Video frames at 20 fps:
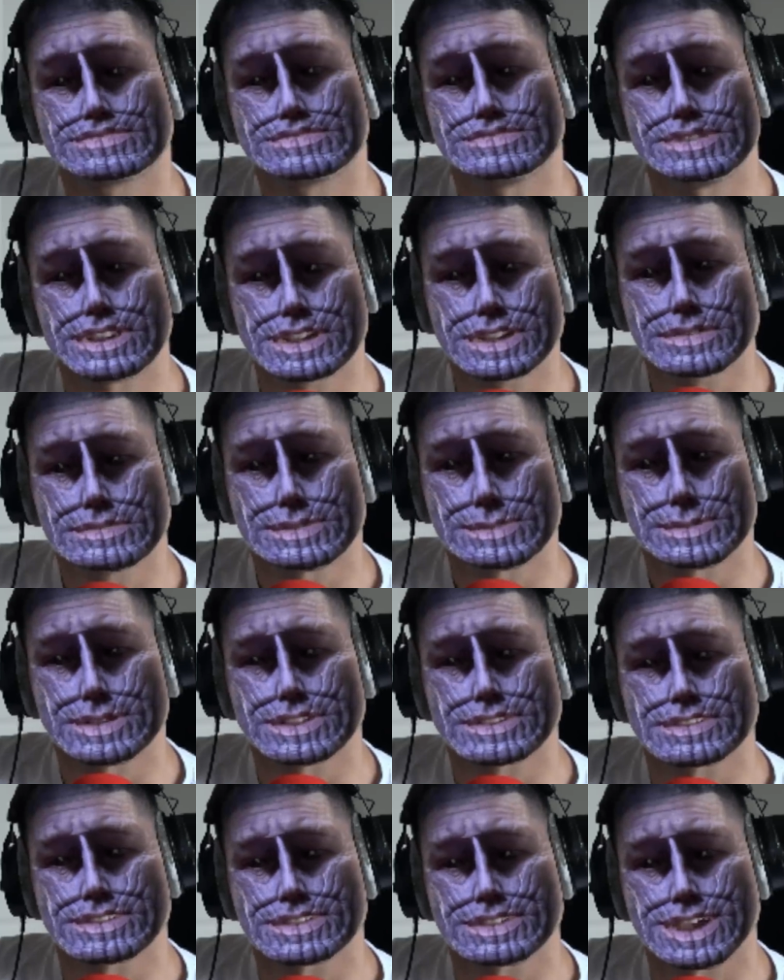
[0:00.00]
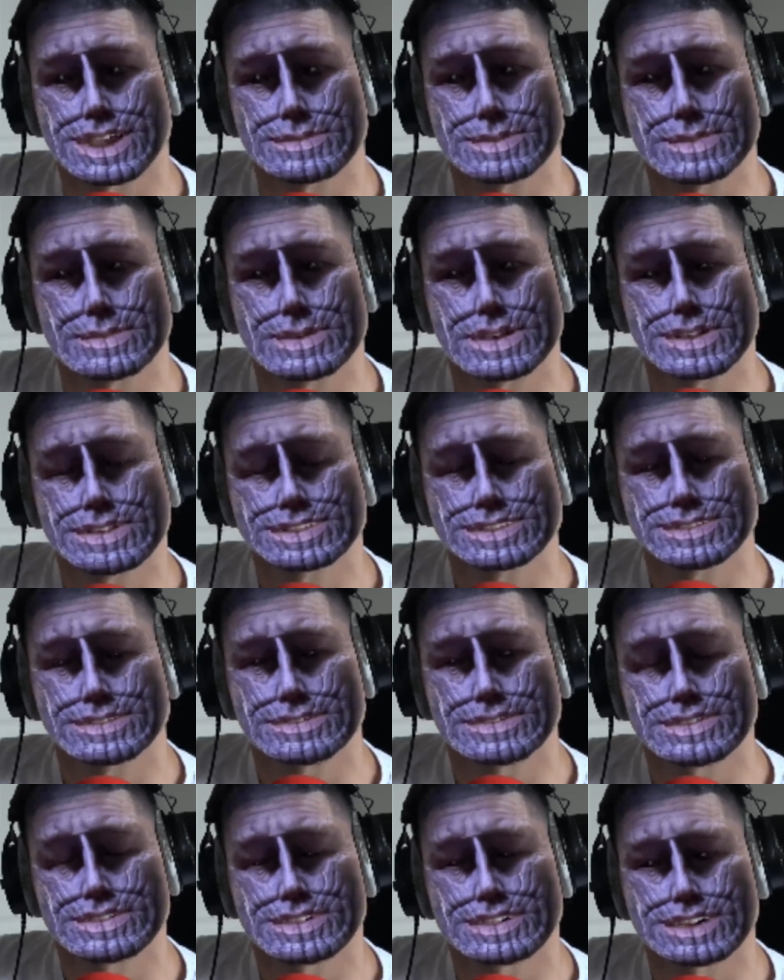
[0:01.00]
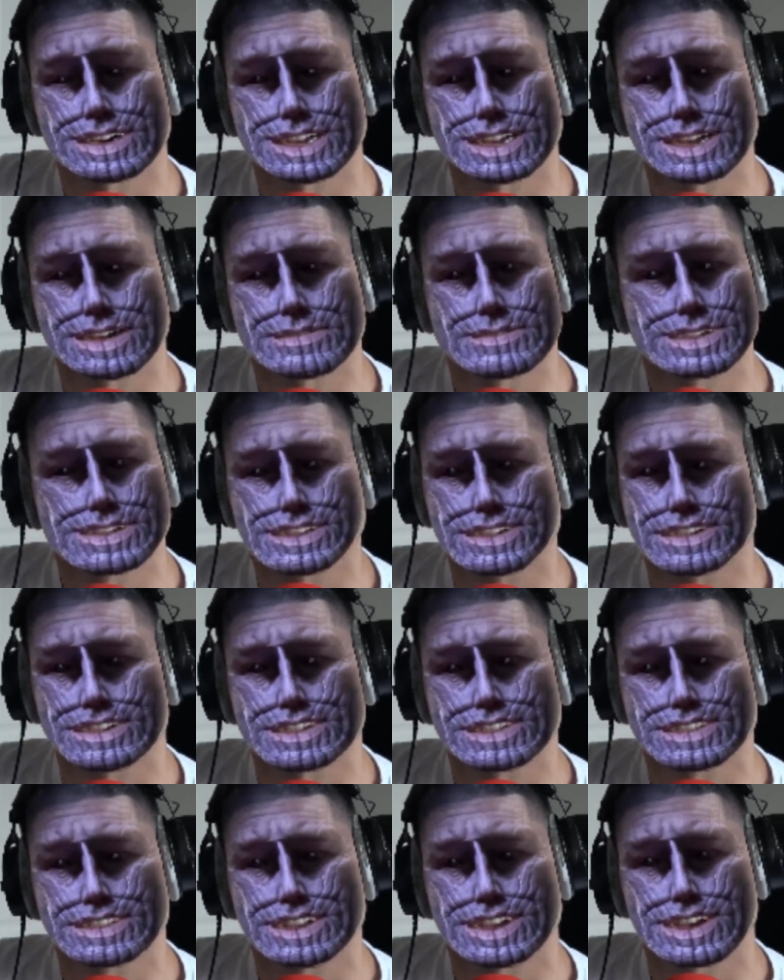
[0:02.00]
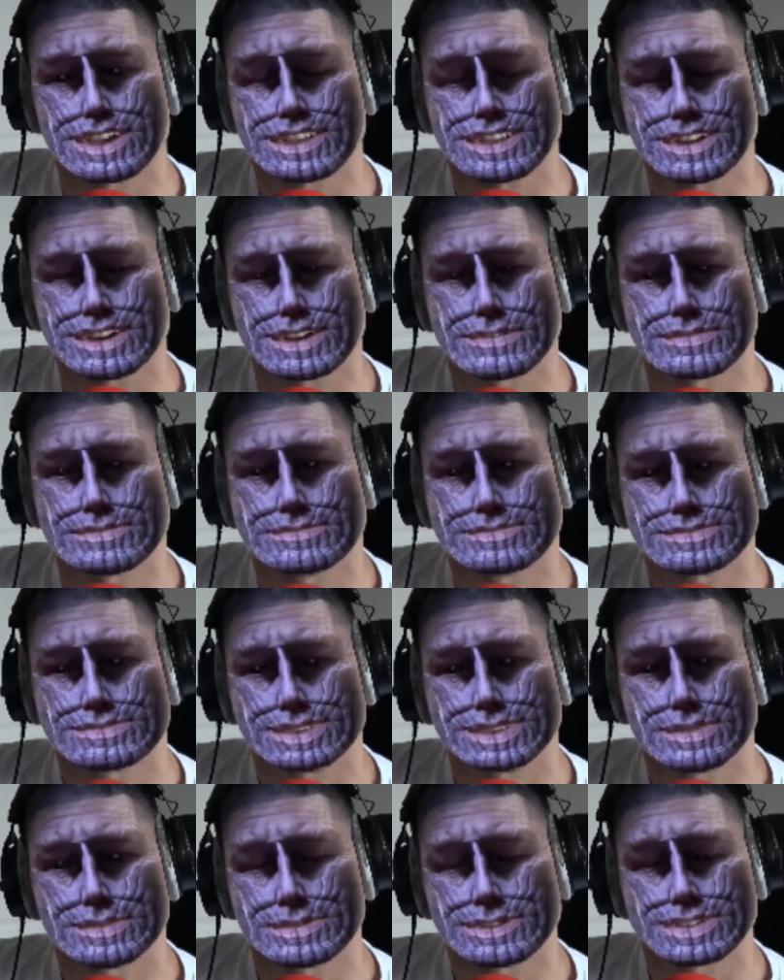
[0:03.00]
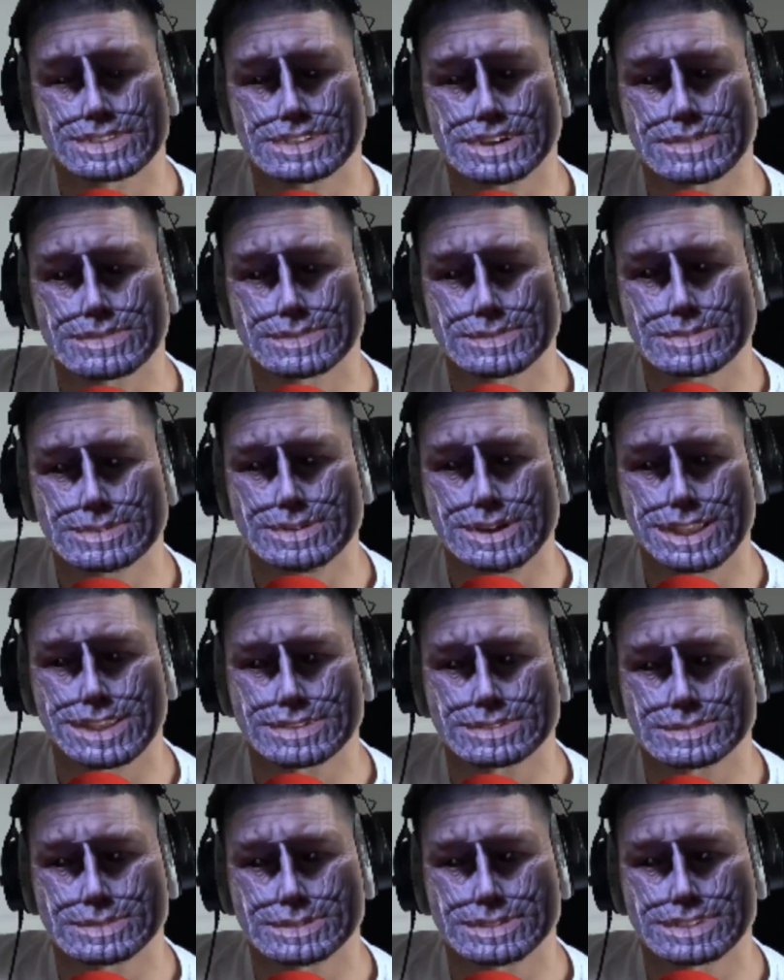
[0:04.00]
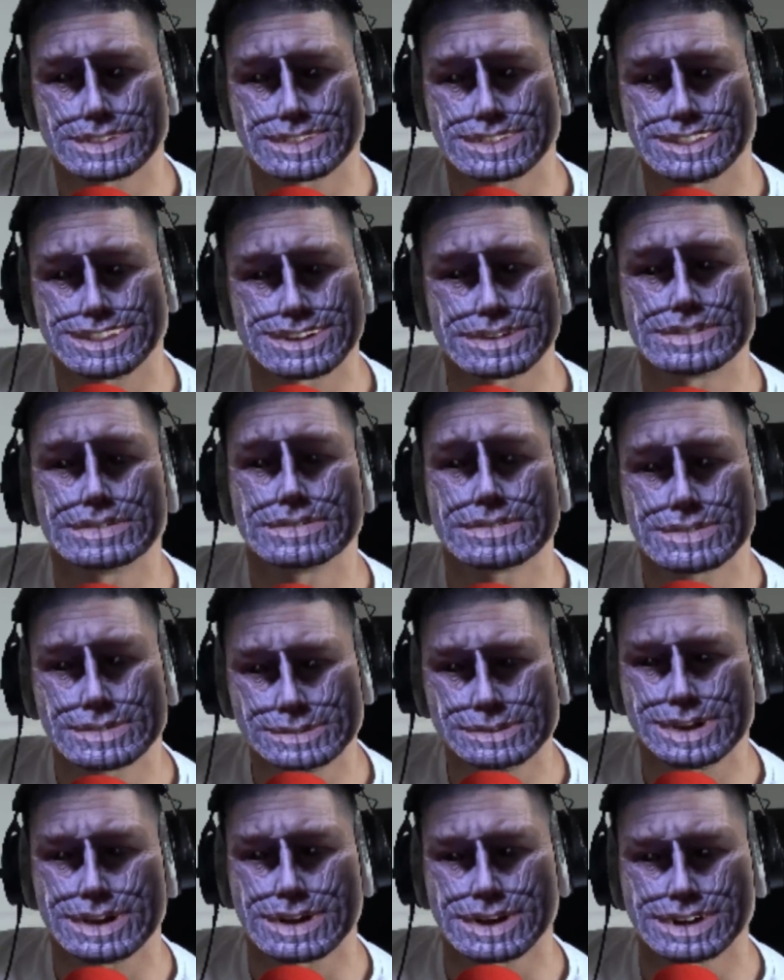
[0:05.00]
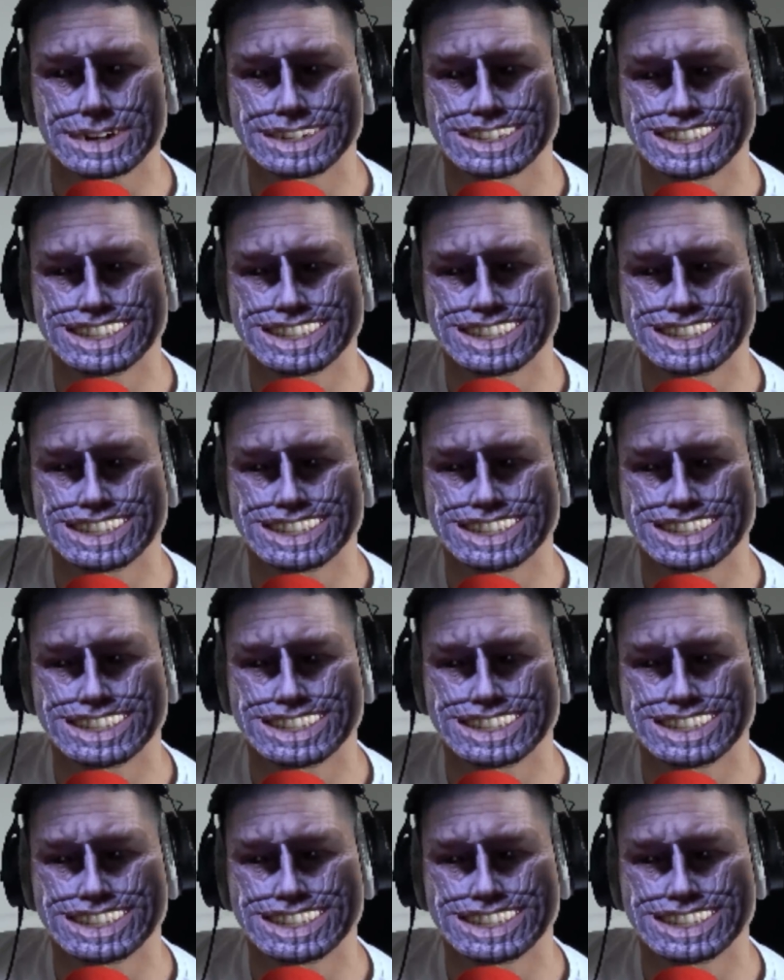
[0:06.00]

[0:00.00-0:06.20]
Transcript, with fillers: We could replace the timing belt, or uh, we could just, uh, you know, we could start from scratch. We could just get a whole new car.